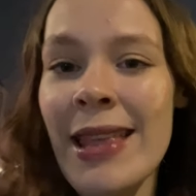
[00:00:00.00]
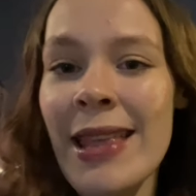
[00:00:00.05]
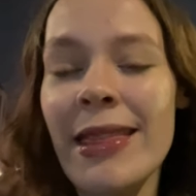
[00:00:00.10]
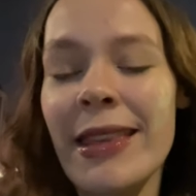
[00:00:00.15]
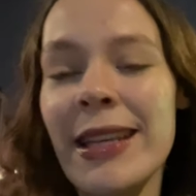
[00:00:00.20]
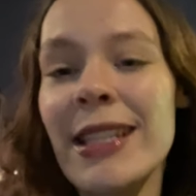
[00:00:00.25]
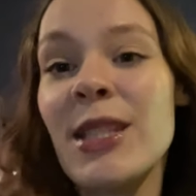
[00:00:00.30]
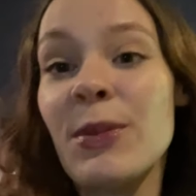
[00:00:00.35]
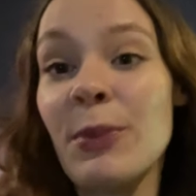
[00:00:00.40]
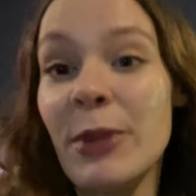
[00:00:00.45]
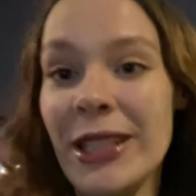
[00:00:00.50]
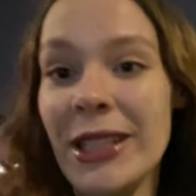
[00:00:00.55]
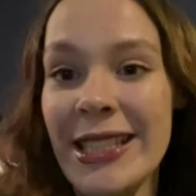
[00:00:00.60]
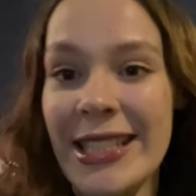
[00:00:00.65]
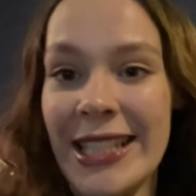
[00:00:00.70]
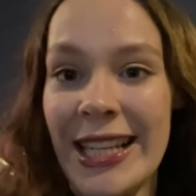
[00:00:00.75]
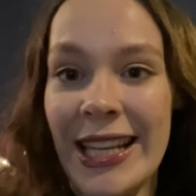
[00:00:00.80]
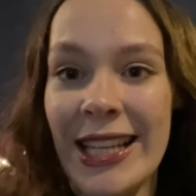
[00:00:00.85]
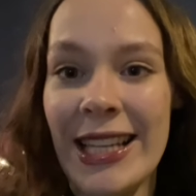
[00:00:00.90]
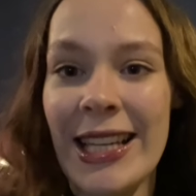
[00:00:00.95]
this
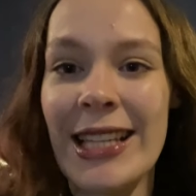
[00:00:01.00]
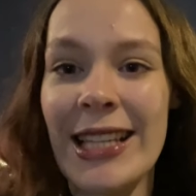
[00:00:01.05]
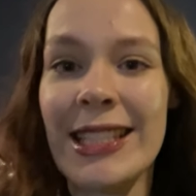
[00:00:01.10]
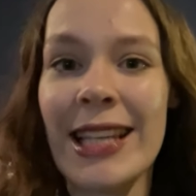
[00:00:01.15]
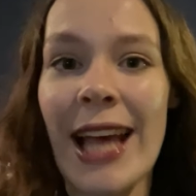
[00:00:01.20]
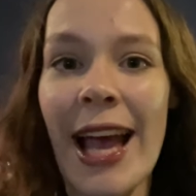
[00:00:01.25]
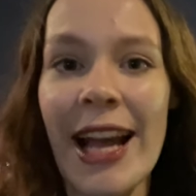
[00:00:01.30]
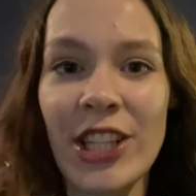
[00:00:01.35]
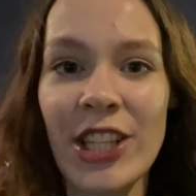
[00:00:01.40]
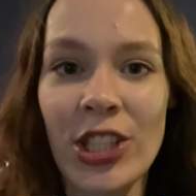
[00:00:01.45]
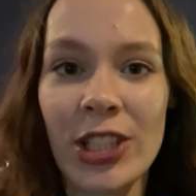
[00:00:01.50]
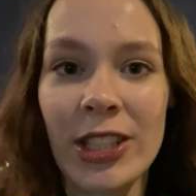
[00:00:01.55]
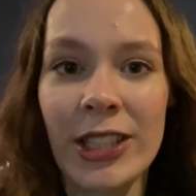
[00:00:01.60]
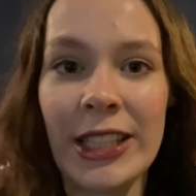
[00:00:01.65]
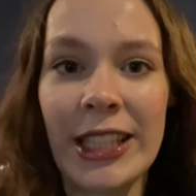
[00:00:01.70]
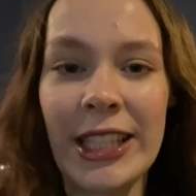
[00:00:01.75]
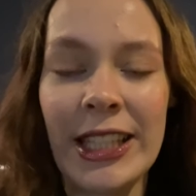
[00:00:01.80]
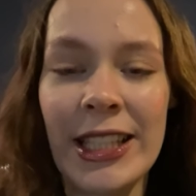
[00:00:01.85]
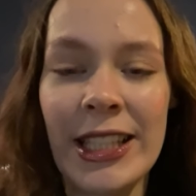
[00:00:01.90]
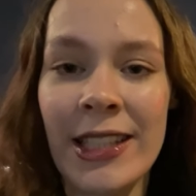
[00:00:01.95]
building is
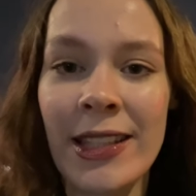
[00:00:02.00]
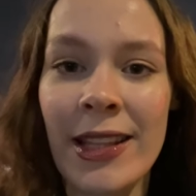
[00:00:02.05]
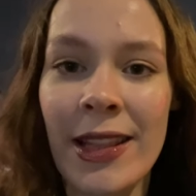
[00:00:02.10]
actually